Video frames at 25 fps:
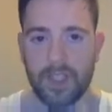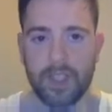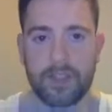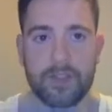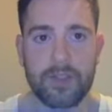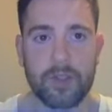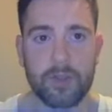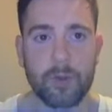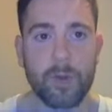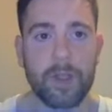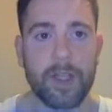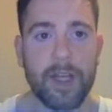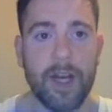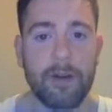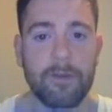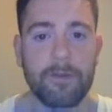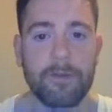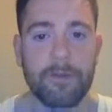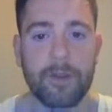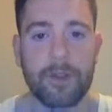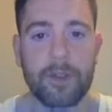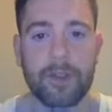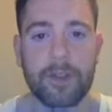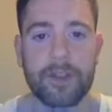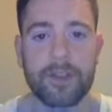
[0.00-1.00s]
So without
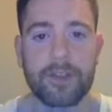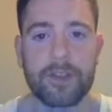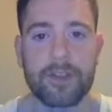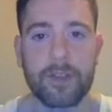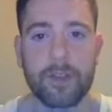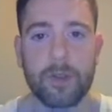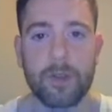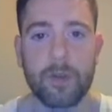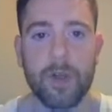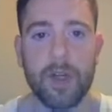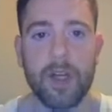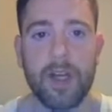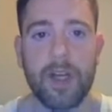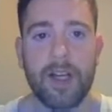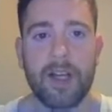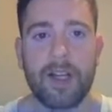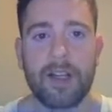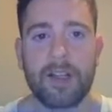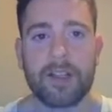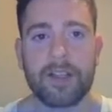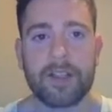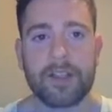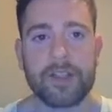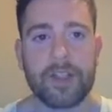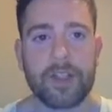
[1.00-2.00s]
further ado,
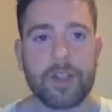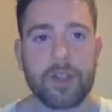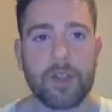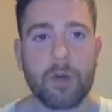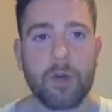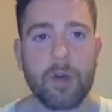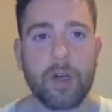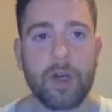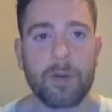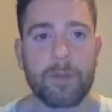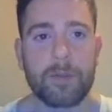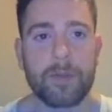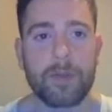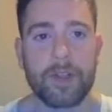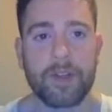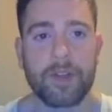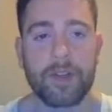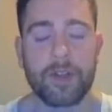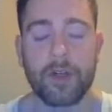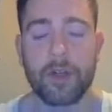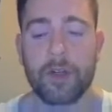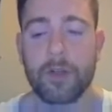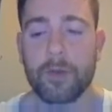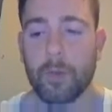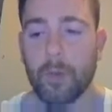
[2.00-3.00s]
let's show up the
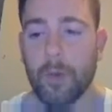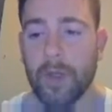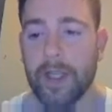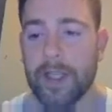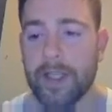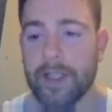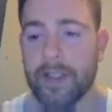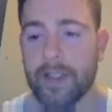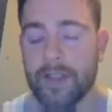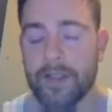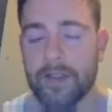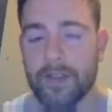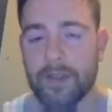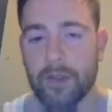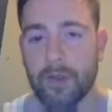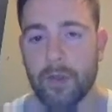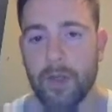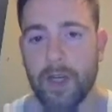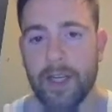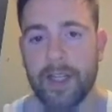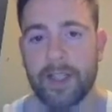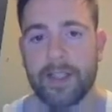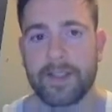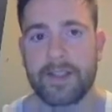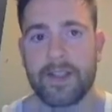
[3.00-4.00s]
third week so
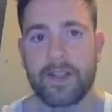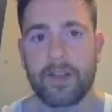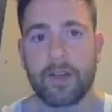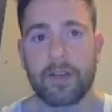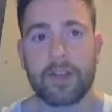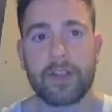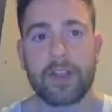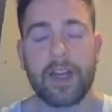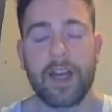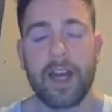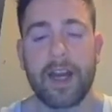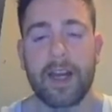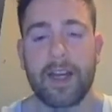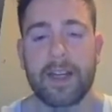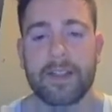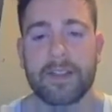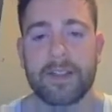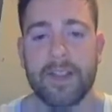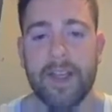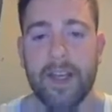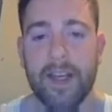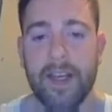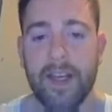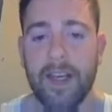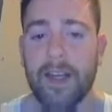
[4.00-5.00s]
I can tell you guys,
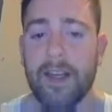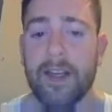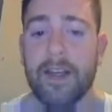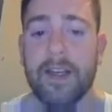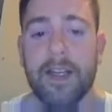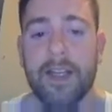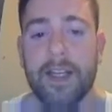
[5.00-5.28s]
hey,